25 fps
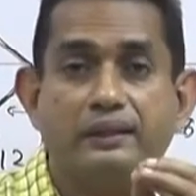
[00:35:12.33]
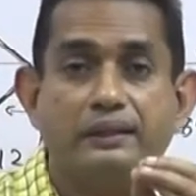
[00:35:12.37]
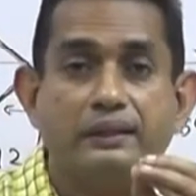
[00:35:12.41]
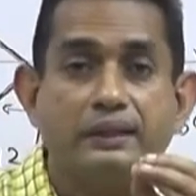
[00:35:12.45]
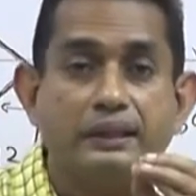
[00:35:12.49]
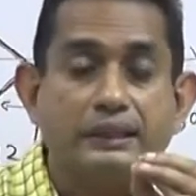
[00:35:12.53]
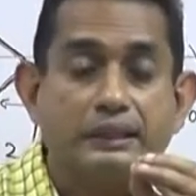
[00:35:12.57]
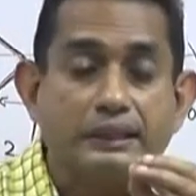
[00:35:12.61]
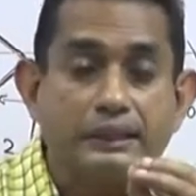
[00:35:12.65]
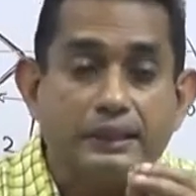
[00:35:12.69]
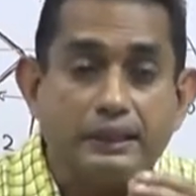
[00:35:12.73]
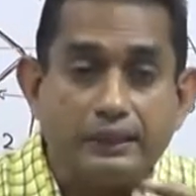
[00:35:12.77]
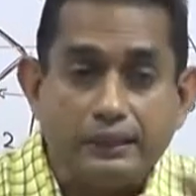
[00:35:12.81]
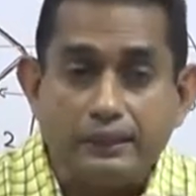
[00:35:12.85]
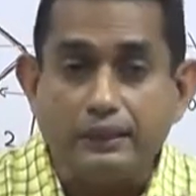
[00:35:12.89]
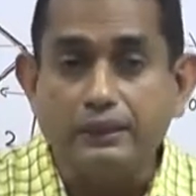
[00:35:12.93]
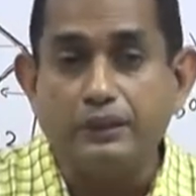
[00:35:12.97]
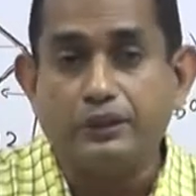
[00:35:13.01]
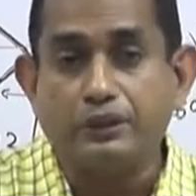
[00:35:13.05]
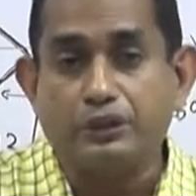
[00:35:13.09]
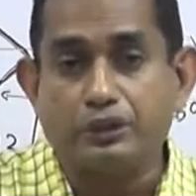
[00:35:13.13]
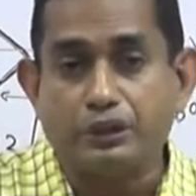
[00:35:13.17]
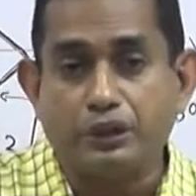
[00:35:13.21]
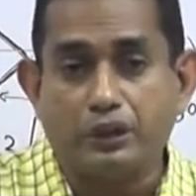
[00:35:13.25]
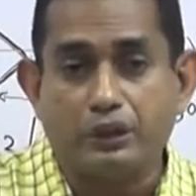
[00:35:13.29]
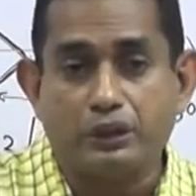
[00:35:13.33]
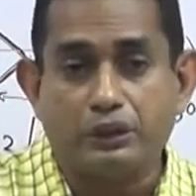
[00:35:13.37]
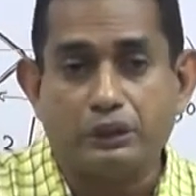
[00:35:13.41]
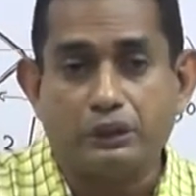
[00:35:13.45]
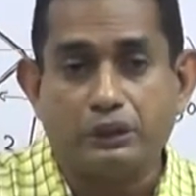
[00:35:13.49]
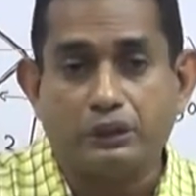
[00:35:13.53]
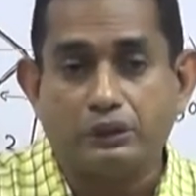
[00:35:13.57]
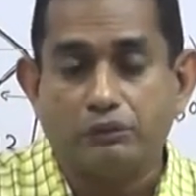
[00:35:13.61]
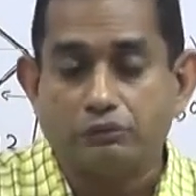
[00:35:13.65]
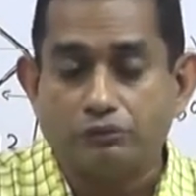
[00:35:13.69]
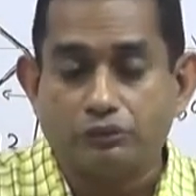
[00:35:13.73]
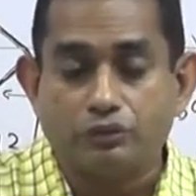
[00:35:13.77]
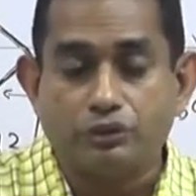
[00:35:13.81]
The condition
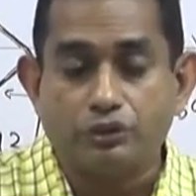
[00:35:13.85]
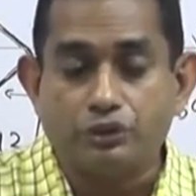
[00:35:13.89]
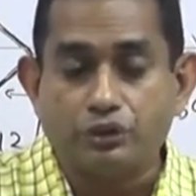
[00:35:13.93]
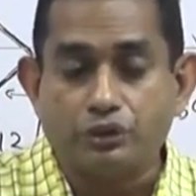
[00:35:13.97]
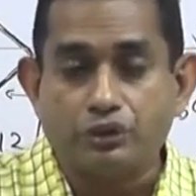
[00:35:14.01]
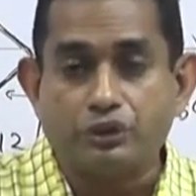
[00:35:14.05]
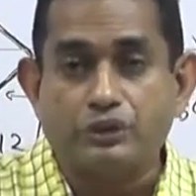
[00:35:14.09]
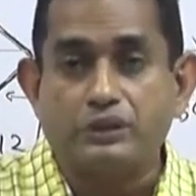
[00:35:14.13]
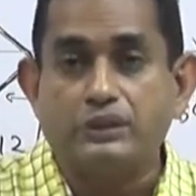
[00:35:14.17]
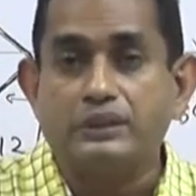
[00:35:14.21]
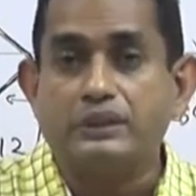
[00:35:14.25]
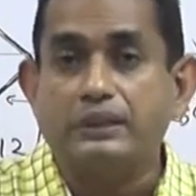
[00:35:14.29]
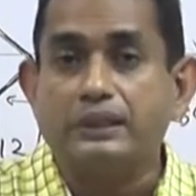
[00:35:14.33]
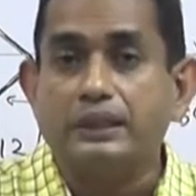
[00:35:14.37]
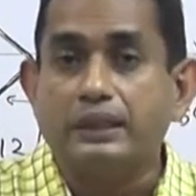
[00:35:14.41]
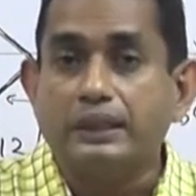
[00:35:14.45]
was